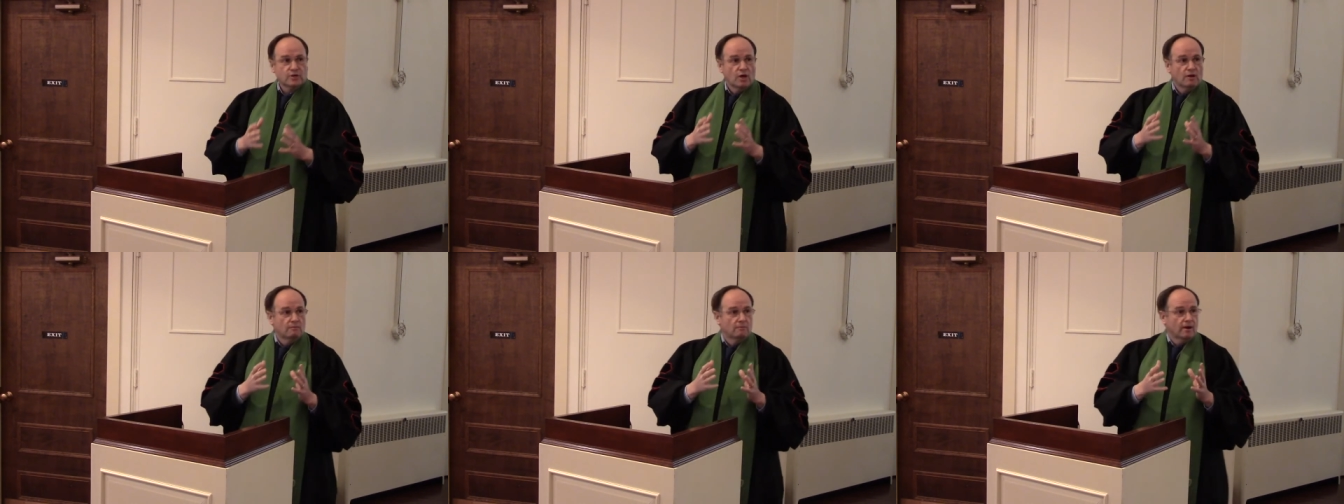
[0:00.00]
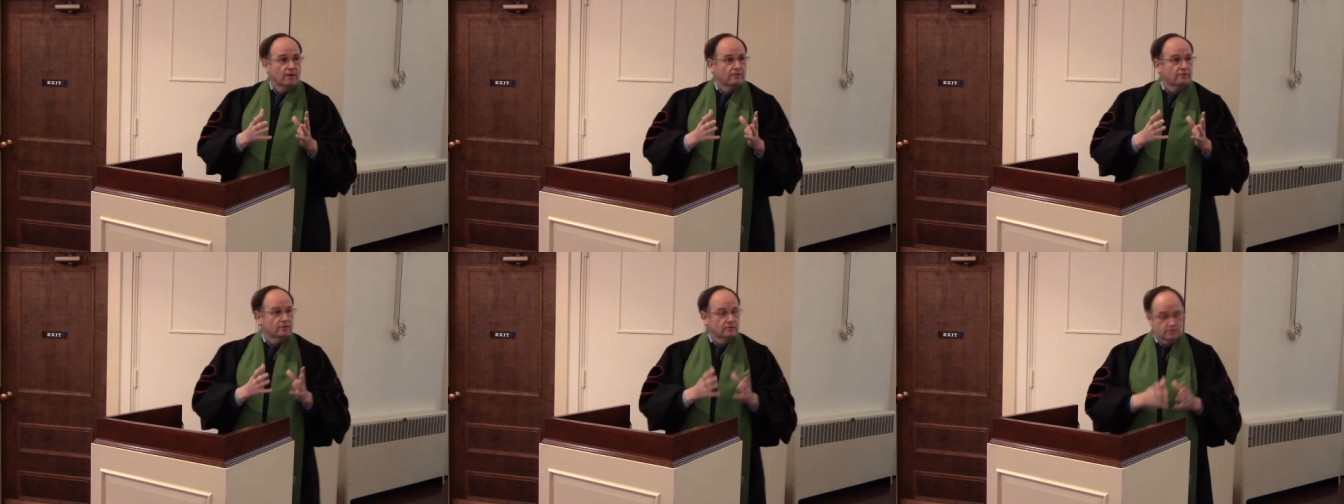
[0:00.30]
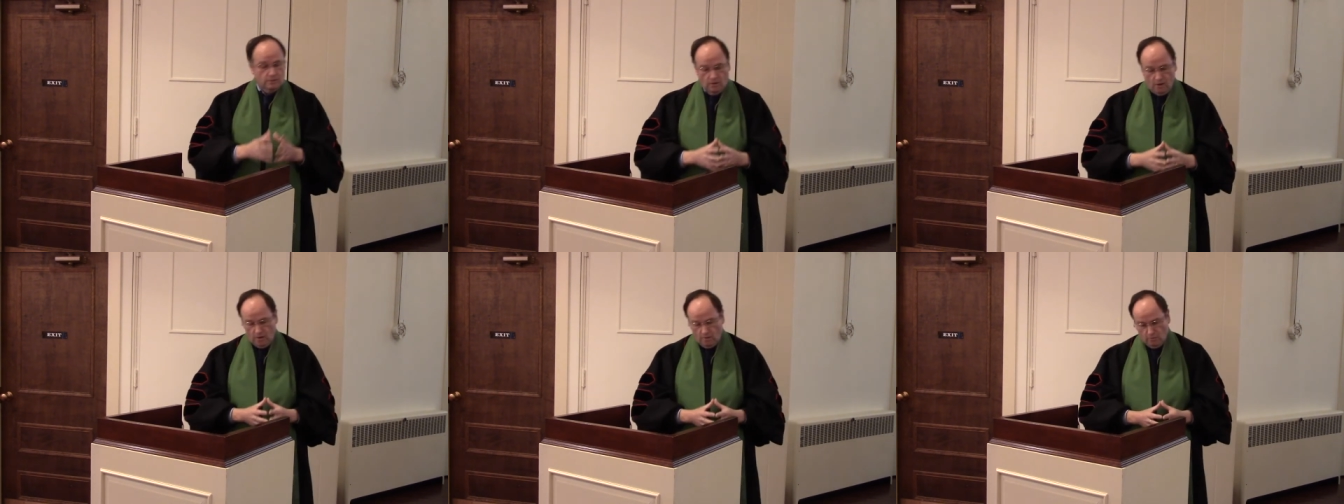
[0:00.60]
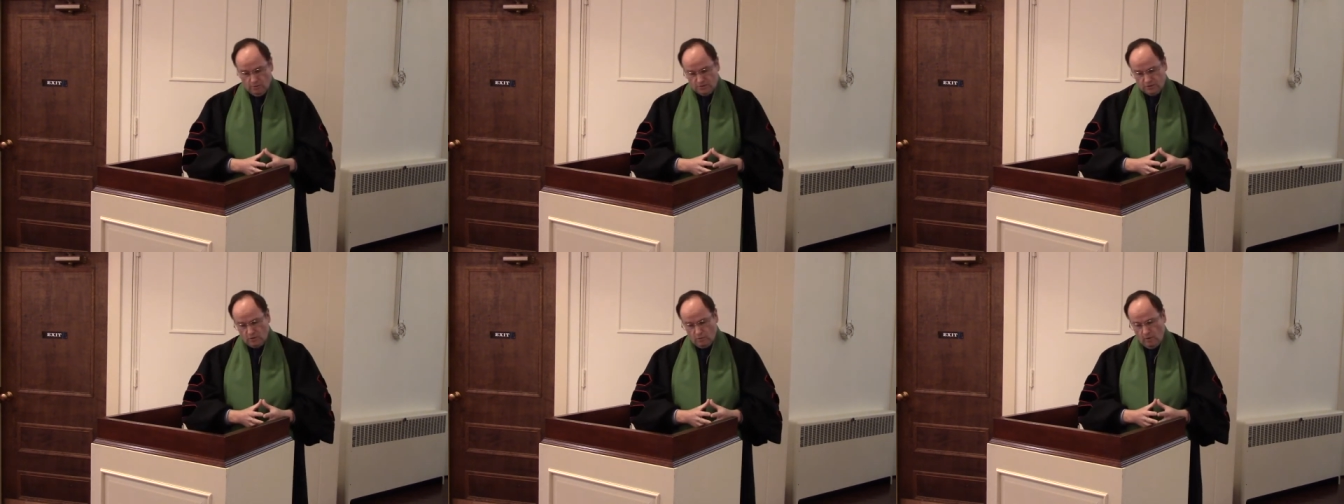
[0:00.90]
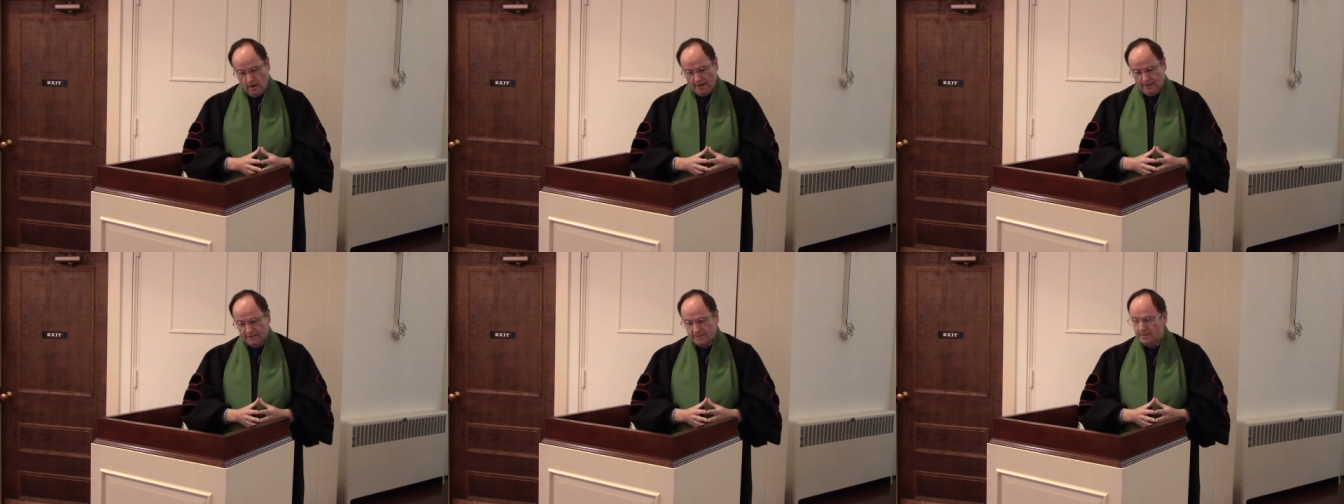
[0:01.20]
mother-in-law was
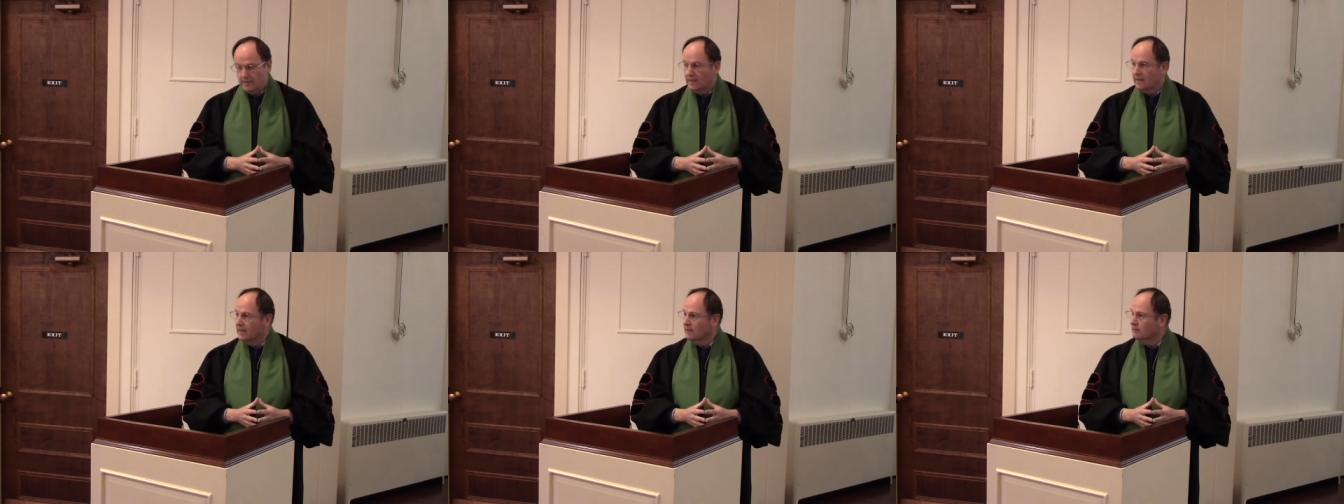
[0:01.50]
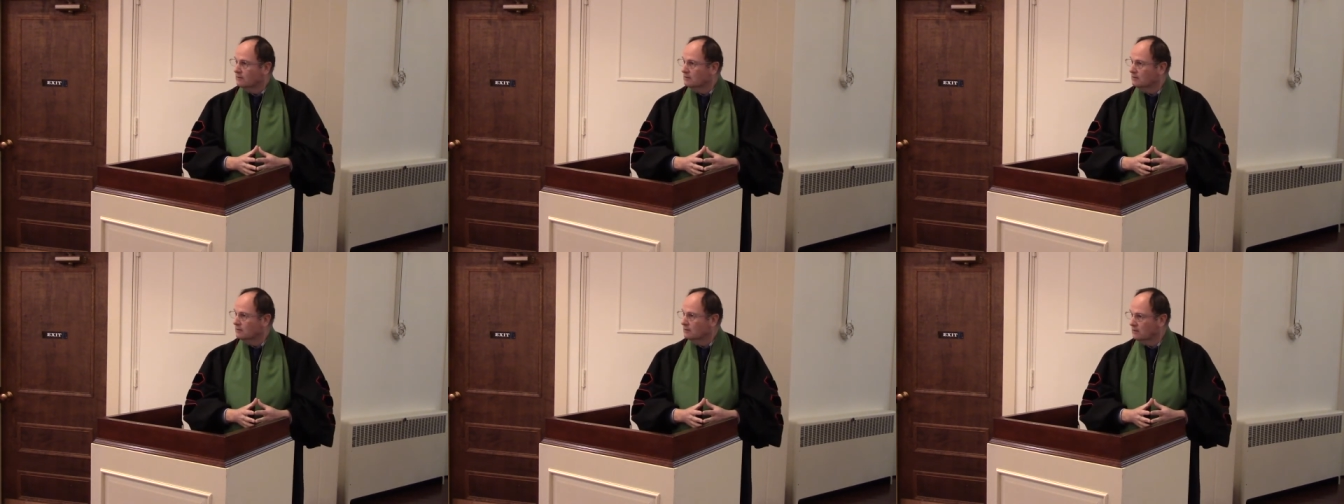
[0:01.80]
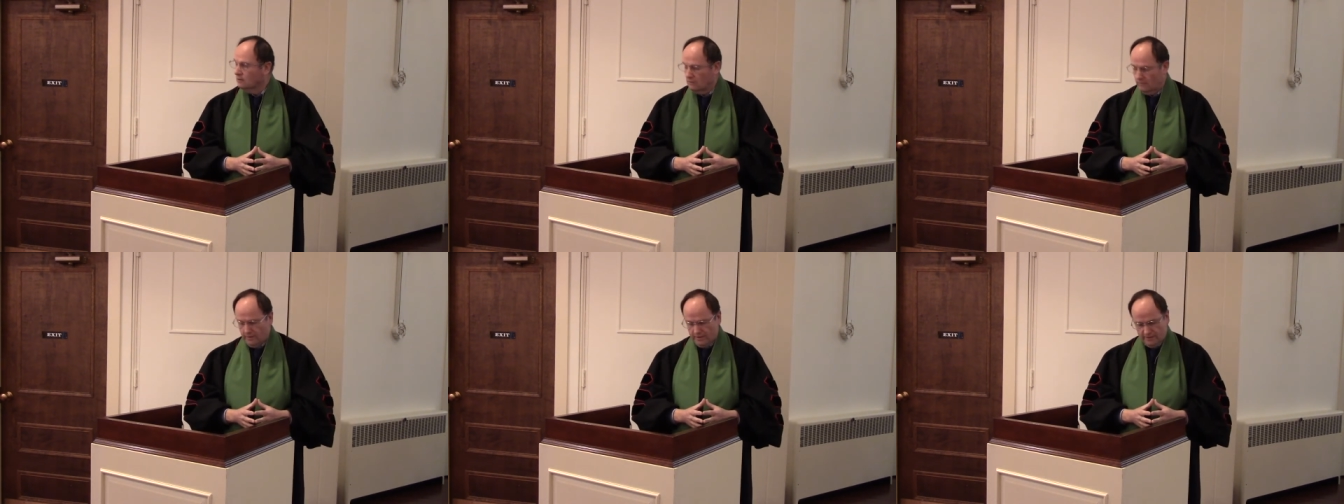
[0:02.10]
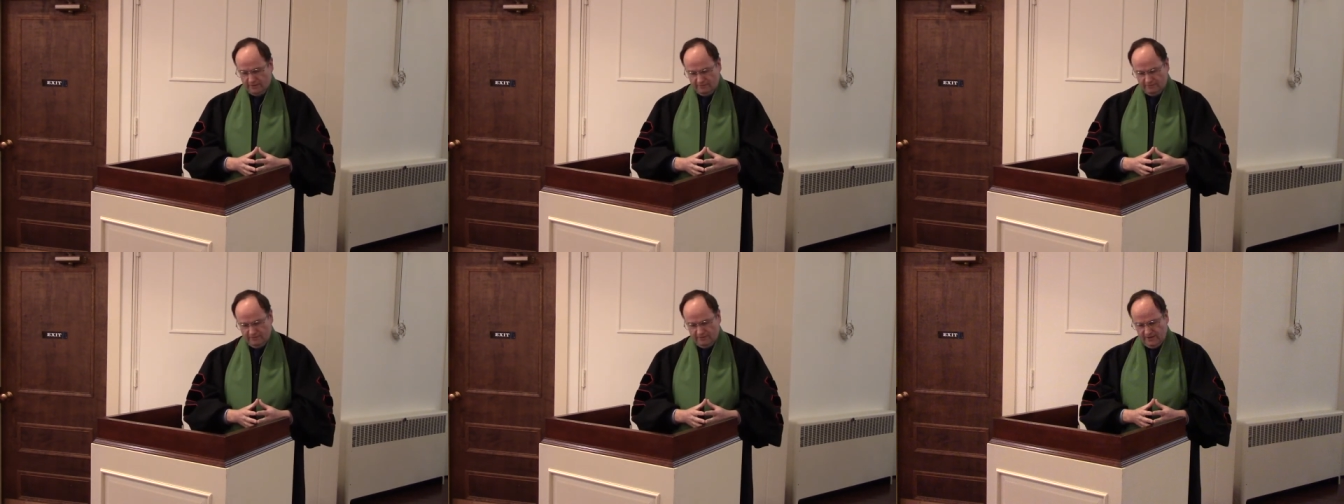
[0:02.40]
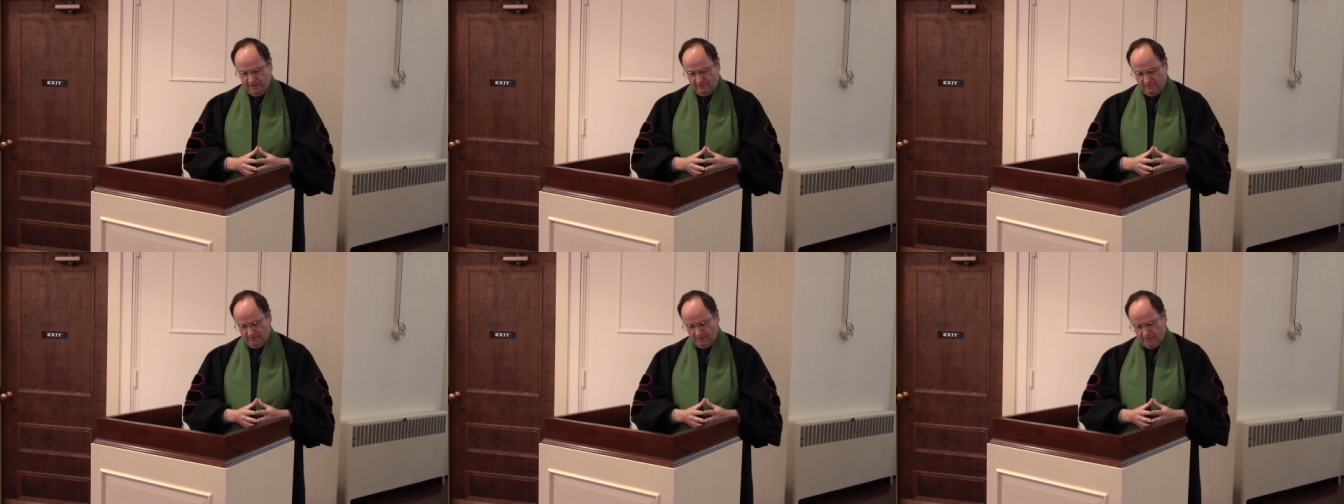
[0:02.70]
quite ill with a
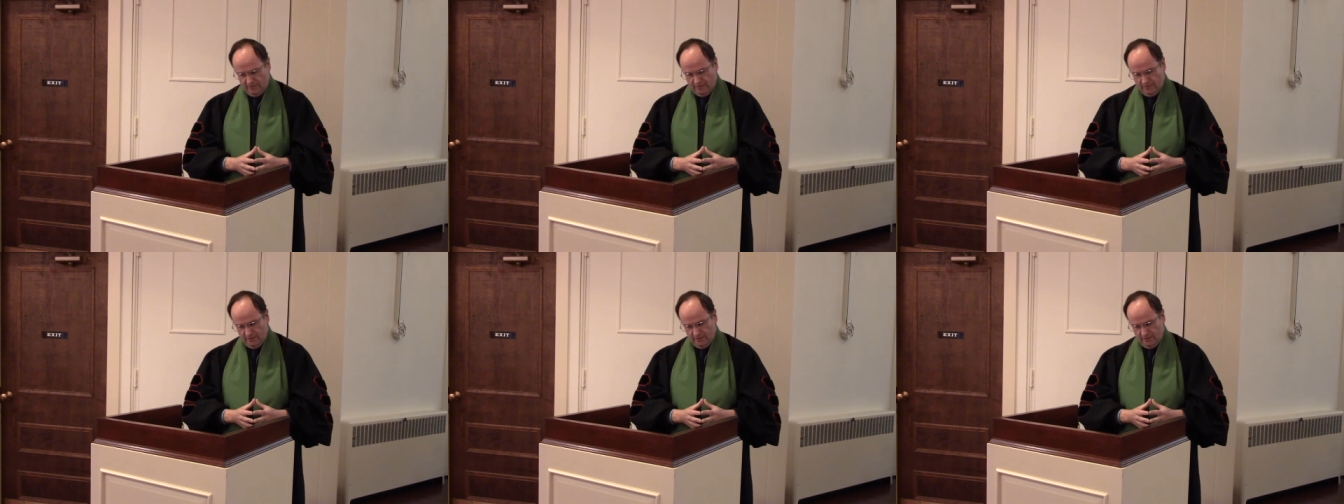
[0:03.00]
fever.